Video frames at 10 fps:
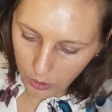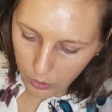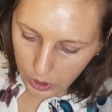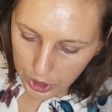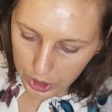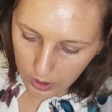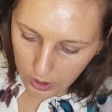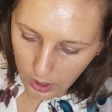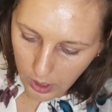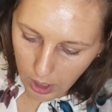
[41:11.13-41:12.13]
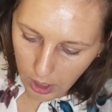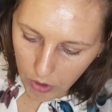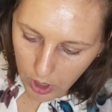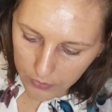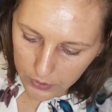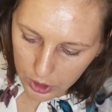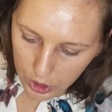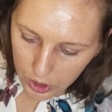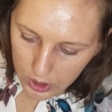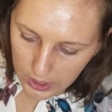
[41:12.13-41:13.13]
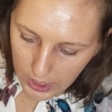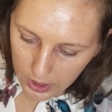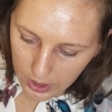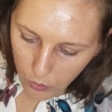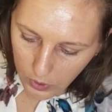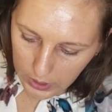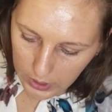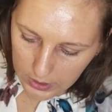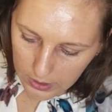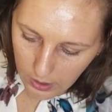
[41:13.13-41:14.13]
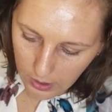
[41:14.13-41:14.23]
Question. How often should standing weight,